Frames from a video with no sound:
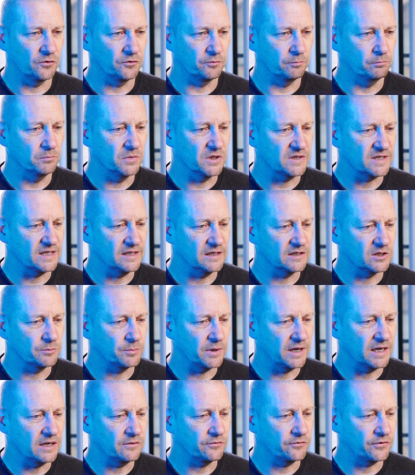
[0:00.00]
Matilda
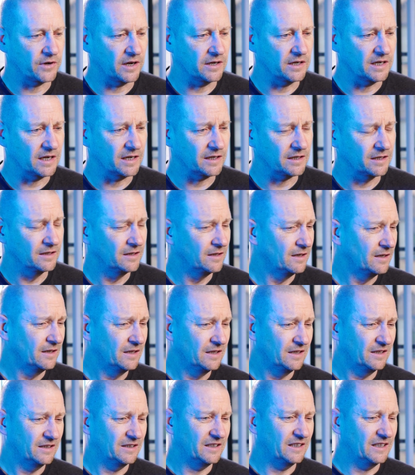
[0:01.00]
Bay Fat Yak.
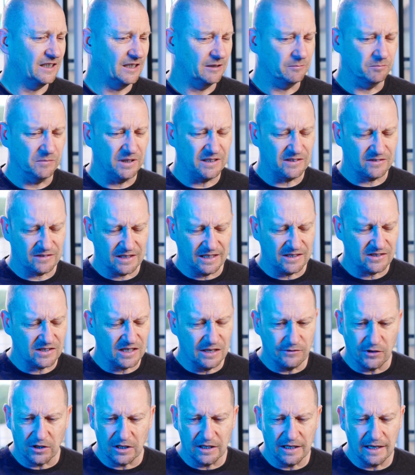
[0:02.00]
Let's see
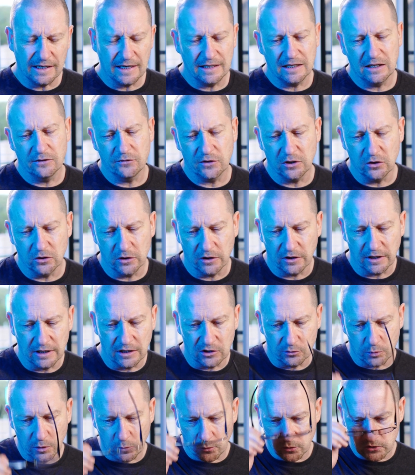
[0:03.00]
if I can get any of the other
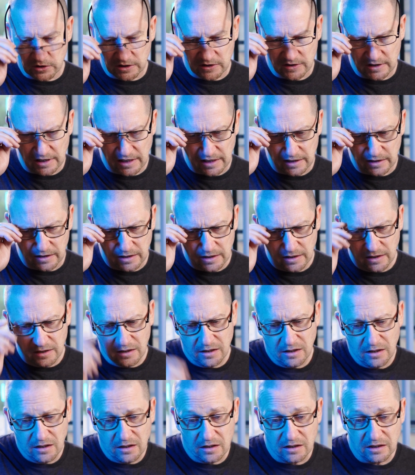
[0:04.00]
things. What was it saying?
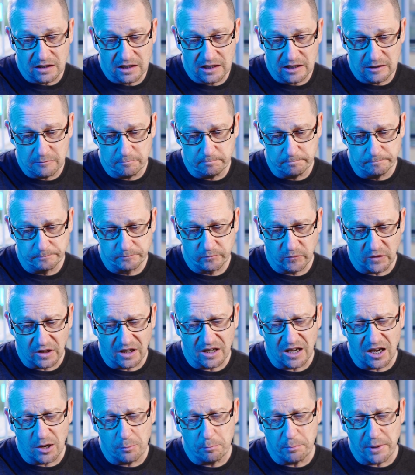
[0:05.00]

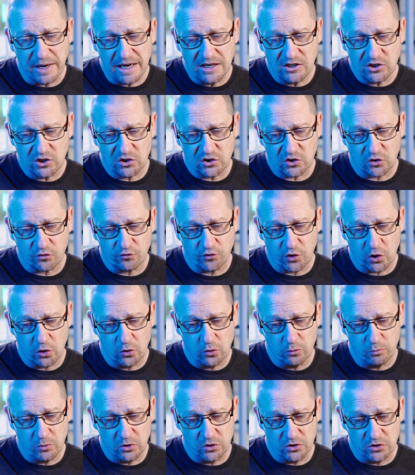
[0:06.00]
Herbaceous
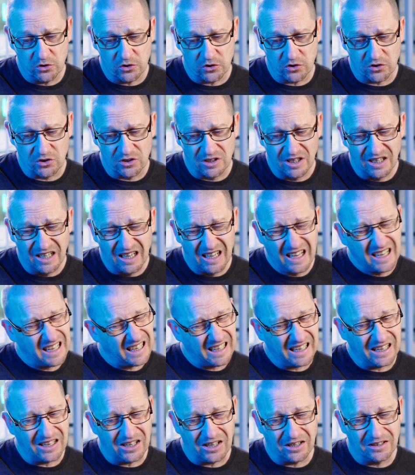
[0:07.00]
aromas,
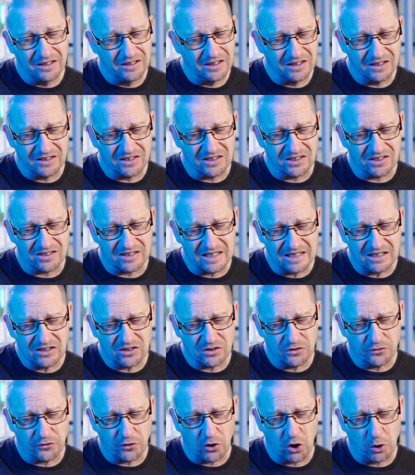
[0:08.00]

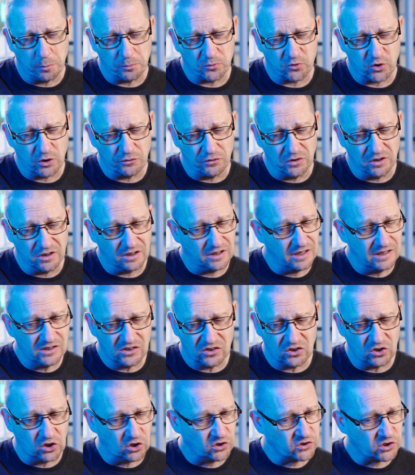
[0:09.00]
distinctive hop driven. This
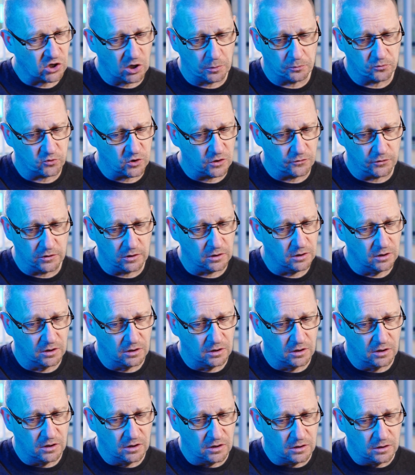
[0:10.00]
is not hop driven.
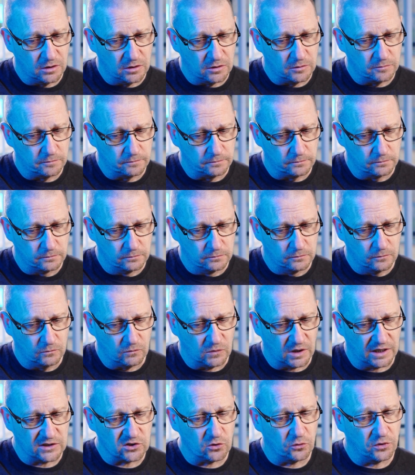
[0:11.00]

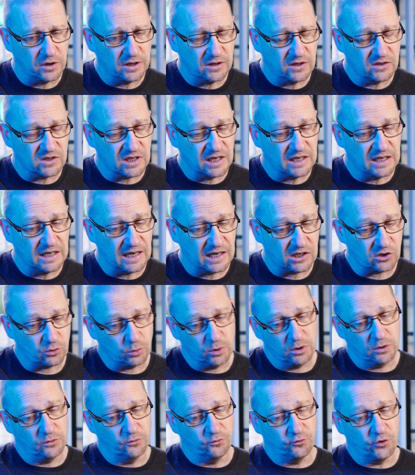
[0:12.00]
I don't think there's any
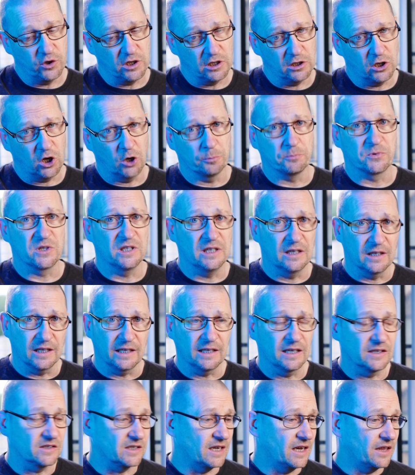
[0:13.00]
actual real hops in it.
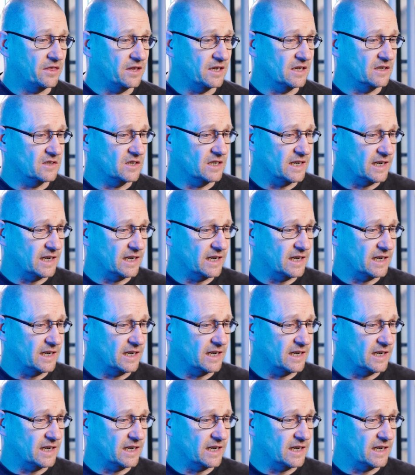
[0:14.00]
Like I say, I think it's an